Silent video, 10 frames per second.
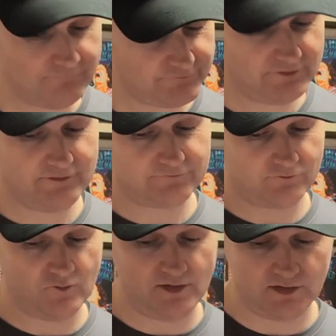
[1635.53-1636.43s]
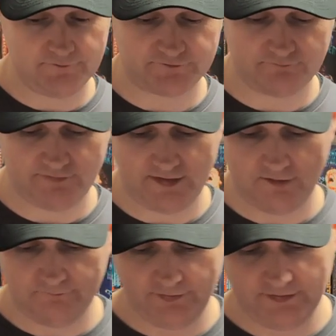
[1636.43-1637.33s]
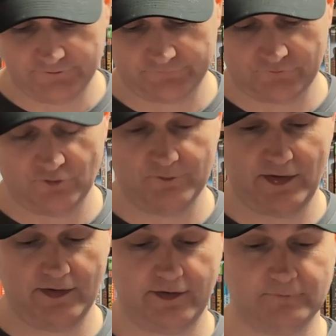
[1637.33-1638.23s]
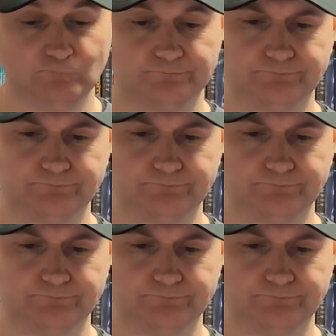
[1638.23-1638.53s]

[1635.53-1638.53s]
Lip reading: haven't seen this for a while, I must admit, but it just caught my eye